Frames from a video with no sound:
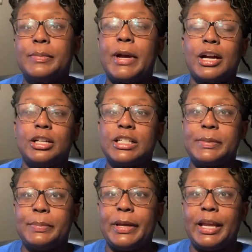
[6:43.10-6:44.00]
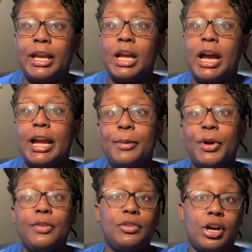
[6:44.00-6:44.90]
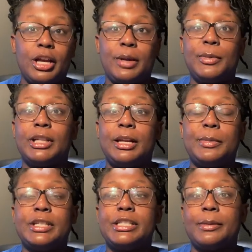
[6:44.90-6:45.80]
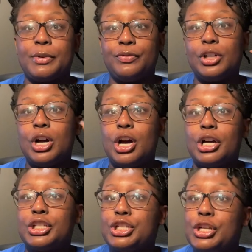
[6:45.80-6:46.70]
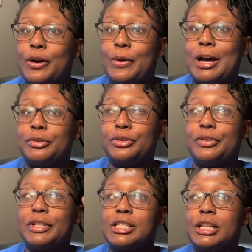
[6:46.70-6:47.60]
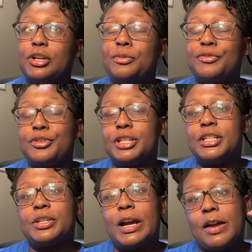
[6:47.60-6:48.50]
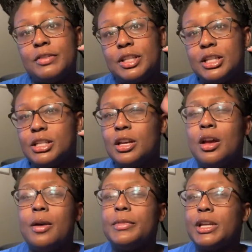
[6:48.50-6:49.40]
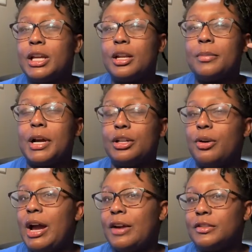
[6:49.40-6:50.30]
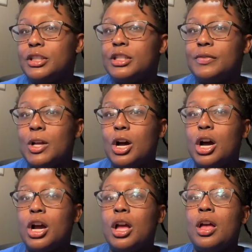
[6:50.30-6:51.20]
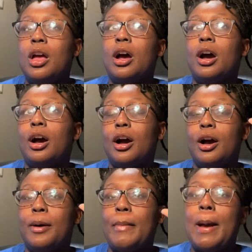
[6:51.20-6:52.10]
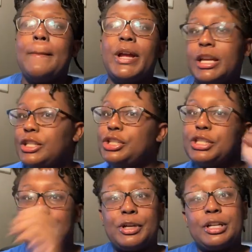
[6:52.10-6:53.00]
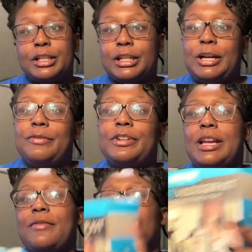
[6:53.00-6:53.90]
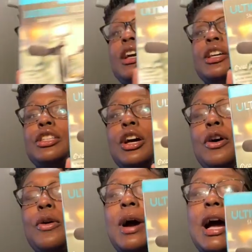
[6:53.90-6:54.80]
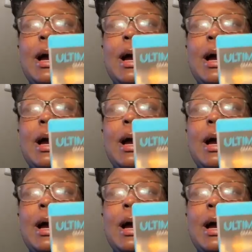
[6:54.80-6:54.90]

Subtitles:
color is pink. I am gonna vlog it, but that'll be a separate vlog. So I don't know if that's gonna go before this or after this. I'm thinking it'll probably go after this vlog. But yeah, so just be on the lookout for that vlog. So